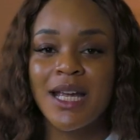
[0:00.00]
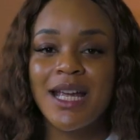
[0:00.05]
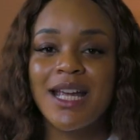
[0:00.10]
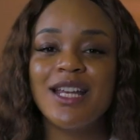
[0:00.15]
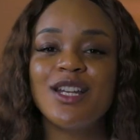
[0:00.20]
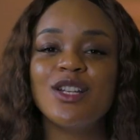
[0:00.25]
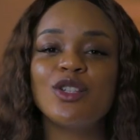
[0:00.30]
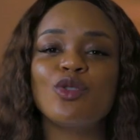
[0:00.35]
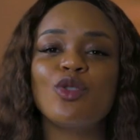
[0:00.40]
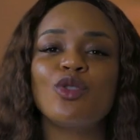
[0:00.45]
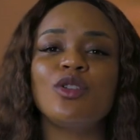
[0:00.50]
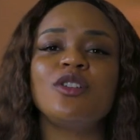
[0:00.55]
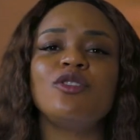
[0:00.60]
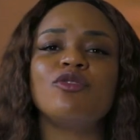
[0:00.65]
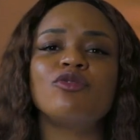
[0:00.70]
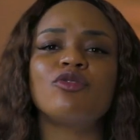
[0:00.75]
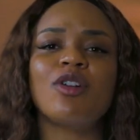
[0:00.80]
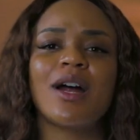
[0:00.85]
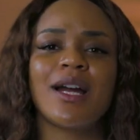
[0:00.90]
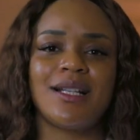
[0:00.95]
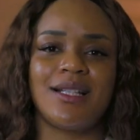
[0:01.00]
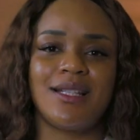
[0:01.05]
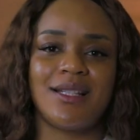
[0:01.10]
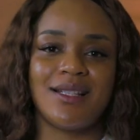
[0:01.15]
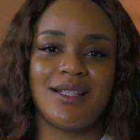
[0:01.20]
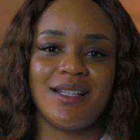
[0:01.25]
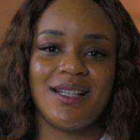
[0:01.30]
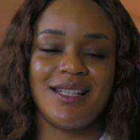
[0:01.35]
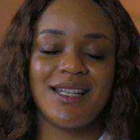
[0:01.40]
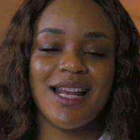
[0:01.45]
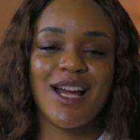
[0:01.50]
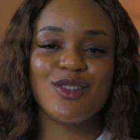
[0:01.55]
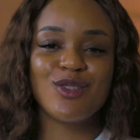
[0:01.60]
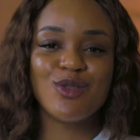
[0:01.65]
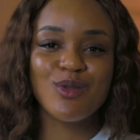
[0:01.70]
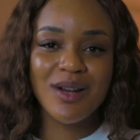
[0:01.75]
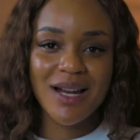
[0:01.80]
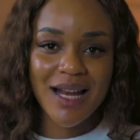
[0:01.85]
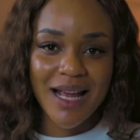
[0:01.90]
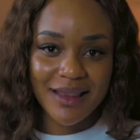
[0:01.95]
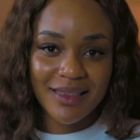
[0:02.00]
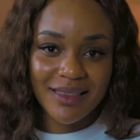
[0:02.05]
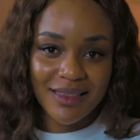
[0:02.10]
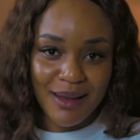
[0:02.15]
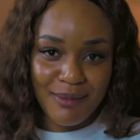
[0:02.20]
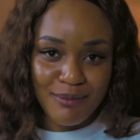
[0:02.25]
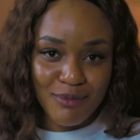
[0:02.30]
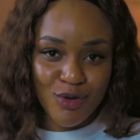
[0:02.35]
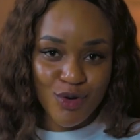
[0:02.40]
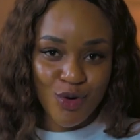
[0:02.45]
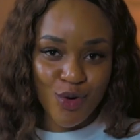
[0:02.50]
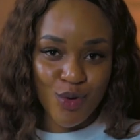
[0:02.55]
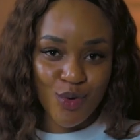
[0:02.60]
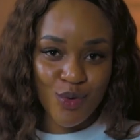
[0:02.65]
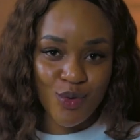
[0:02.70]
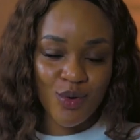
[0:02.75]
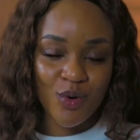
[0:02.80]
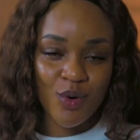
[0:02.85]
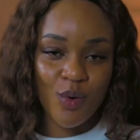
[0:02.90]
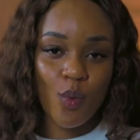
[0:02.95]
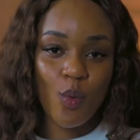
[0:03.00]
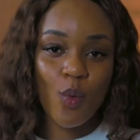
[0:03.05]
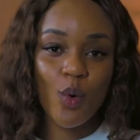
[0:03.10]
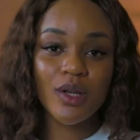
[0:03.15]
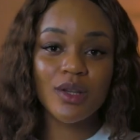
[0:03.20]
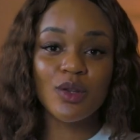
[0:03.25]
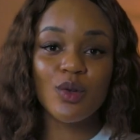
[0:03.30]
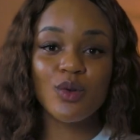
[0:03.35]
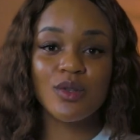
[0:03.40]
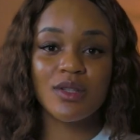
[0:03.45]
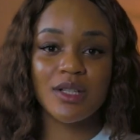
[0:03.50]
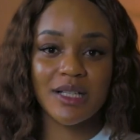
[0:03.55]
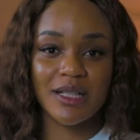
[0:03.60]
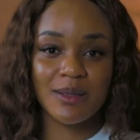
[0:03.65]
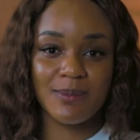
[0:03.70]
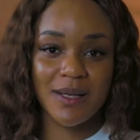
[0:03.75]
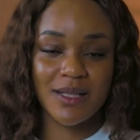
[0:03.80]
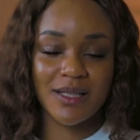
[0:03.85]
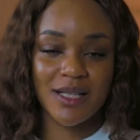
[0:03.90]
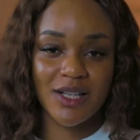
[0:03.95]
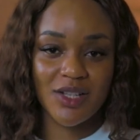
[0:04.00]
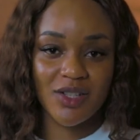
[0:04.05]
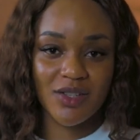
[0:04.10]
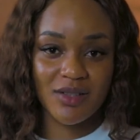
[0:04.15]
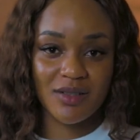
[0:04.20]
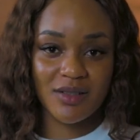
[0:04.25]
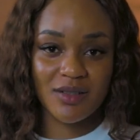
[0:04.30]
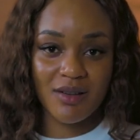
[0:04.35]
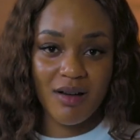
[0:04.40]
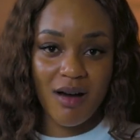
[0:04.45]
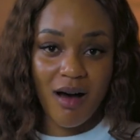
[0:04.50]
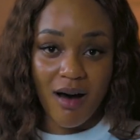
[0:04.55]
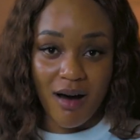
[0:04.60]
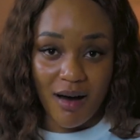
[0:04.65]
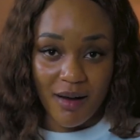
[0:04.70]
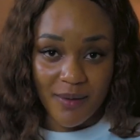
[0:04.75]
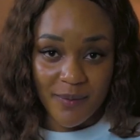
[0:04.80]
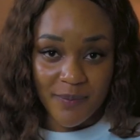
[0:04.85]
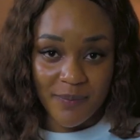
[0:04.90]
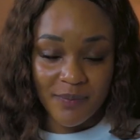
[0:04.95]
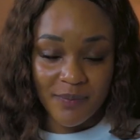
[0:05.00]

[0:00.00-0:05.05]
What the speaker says: it is only right that you let them know what those expectations are.